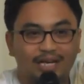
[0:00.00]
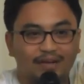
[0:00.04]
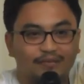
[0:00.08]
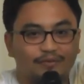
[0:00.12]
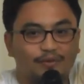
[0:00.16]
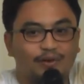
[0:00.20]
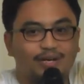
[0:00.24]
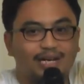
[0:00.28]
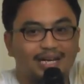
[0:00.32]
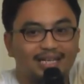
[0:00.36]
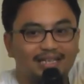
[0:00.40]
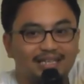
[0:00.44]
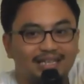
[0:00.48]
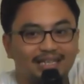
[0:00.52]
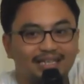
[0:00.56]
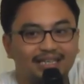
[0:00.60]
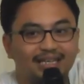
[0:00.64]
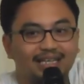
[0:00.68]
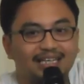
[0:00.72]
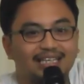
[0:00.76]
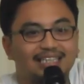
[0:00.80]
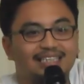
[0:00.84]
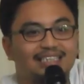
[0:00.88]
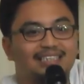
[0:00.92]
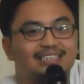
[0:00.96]
forgetting
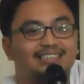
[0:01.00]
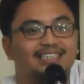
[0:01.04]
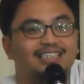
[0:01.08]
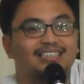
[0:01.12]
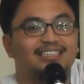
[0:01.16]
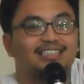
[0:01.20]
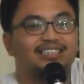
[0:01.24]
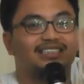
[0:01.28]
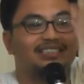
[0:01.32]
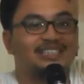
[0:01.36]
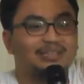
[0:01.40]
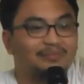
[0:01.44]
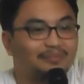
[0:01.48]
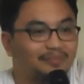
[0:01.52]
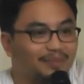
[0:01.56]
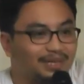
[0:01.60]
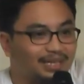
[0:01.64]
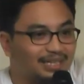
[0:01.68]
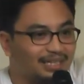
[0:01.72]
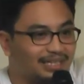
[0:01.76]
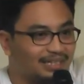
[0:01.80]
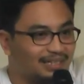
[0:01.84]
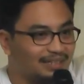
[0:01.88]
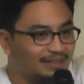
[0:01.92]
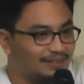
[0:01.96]
that it is just a
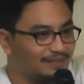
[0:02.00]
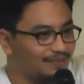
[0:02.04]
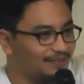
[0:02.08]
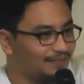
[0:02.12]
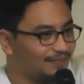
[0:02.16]
symbol.